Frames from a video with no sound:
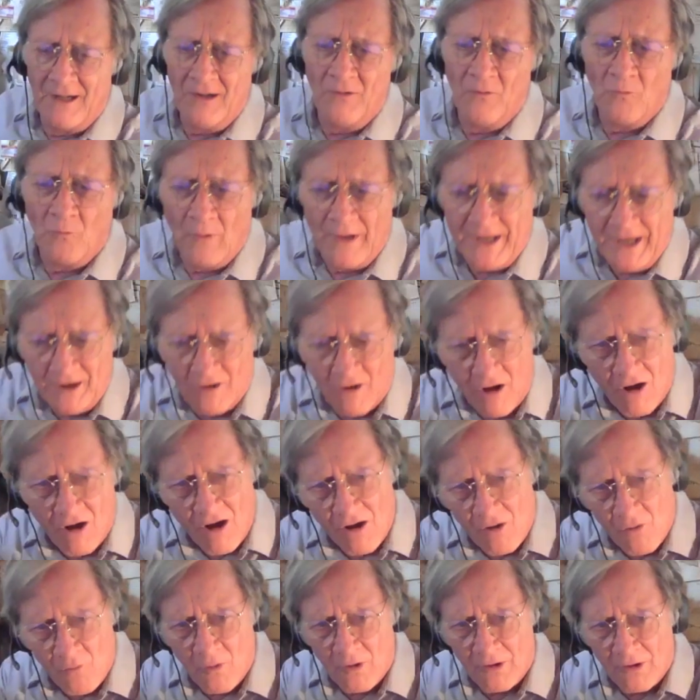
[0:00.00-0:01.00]
we
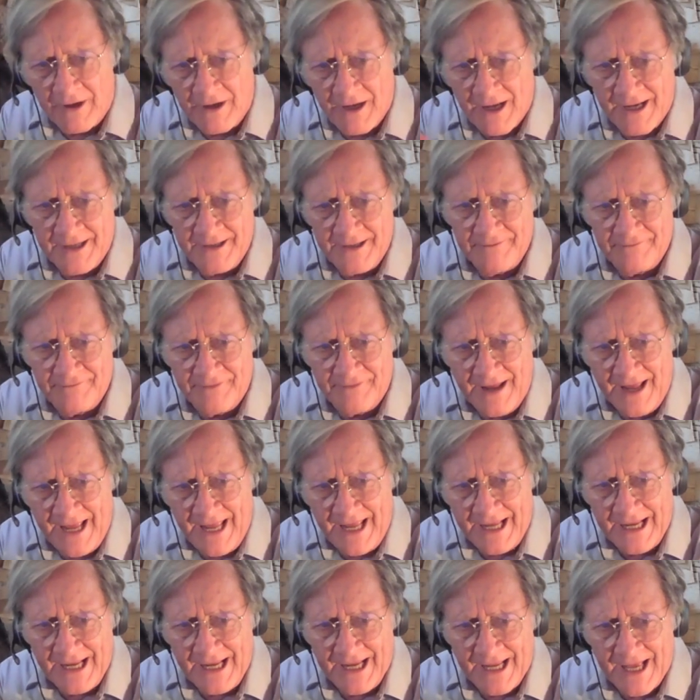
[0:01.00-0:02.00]
all were kind of
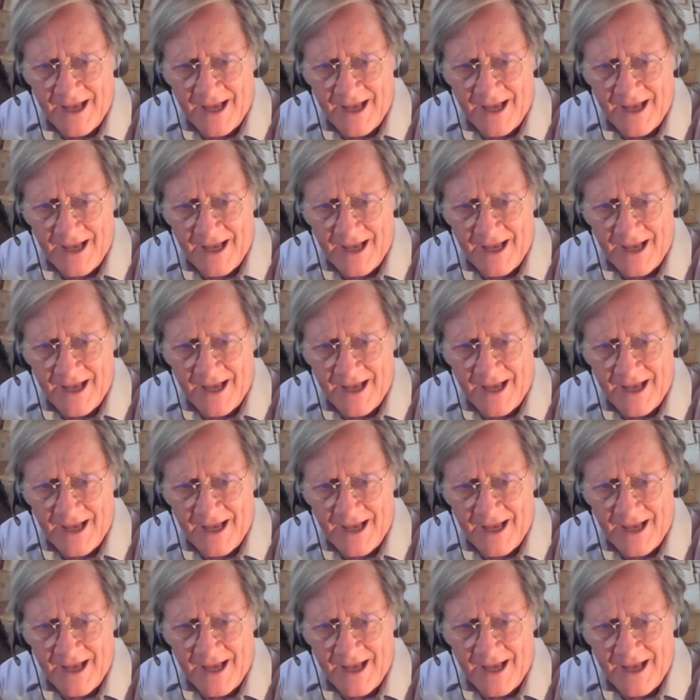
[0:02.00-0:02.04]
hanging